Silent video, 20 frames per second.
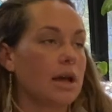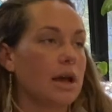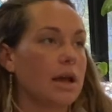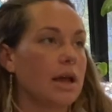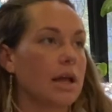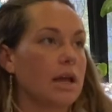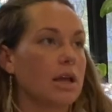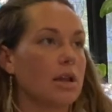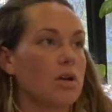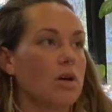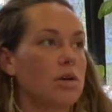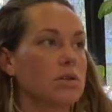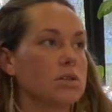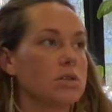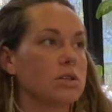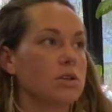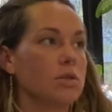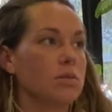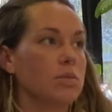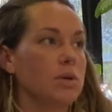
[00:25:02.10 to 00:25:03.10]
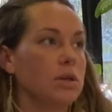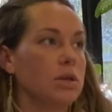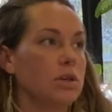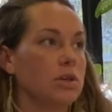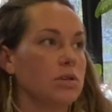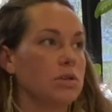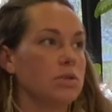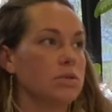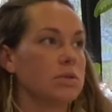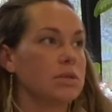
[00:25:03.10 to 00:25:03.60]
It can also be
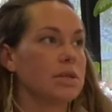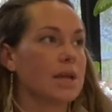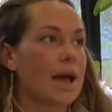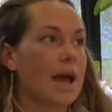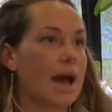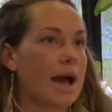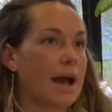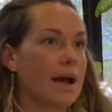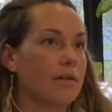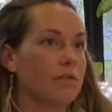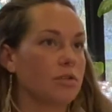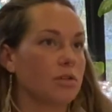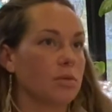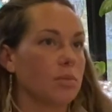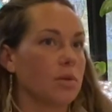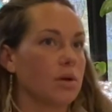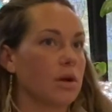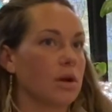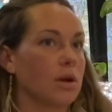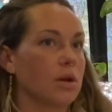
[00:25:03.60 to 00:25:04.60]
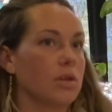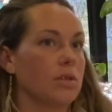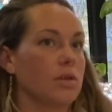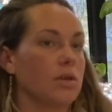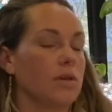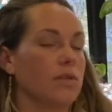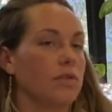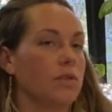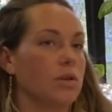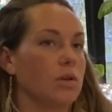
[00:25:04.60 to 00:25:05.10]
used after birth
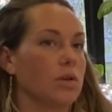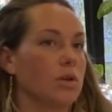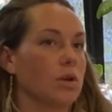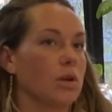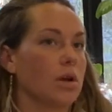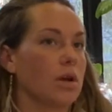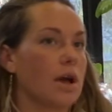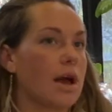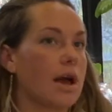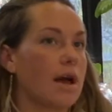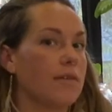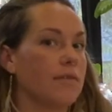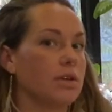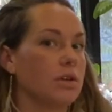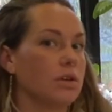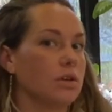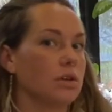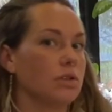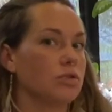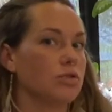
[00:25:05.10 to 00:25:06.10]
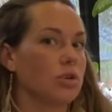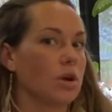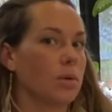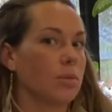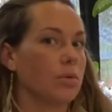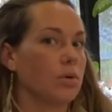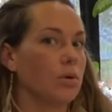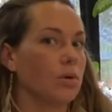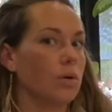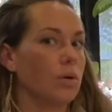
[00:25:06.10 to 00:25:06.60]
if you're having
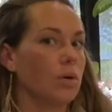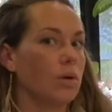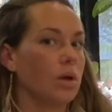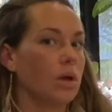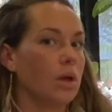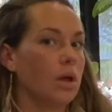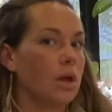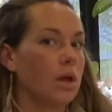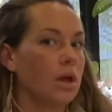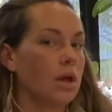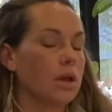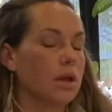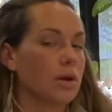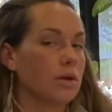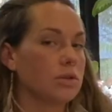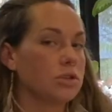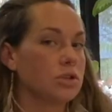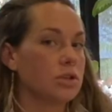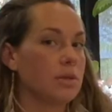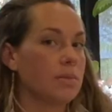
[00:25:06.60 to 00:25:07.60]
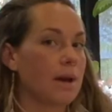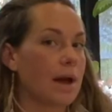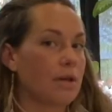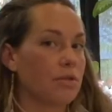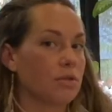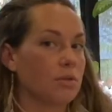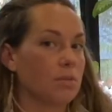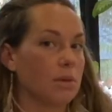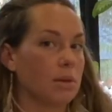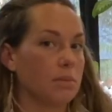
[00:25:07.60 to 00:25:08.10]
trouble going to the
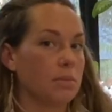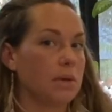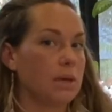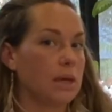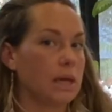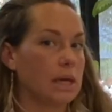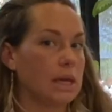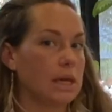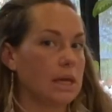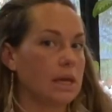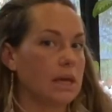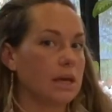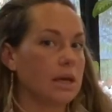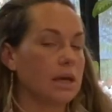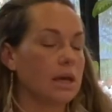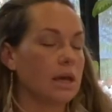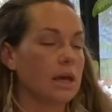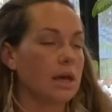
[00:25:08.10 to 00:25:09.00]
bathroom and peeing.